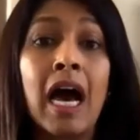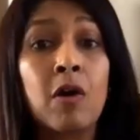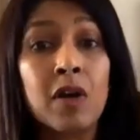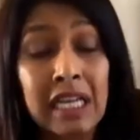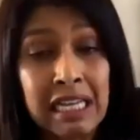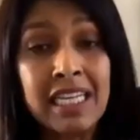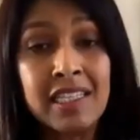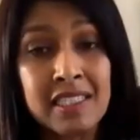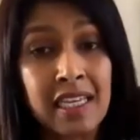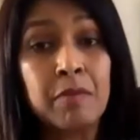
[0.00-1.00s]
our
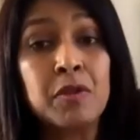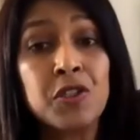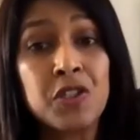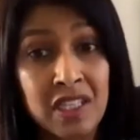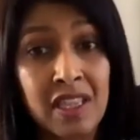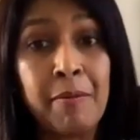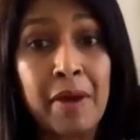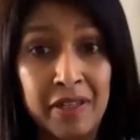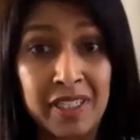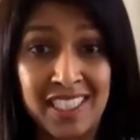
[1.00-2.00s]
clients are able to see their
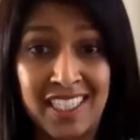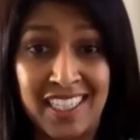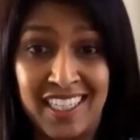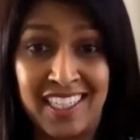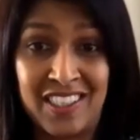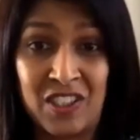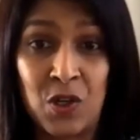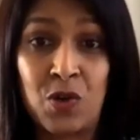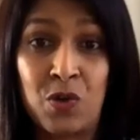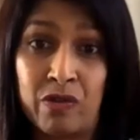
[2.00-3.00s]
merit.
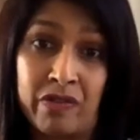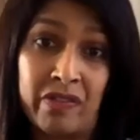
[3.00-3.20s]
So,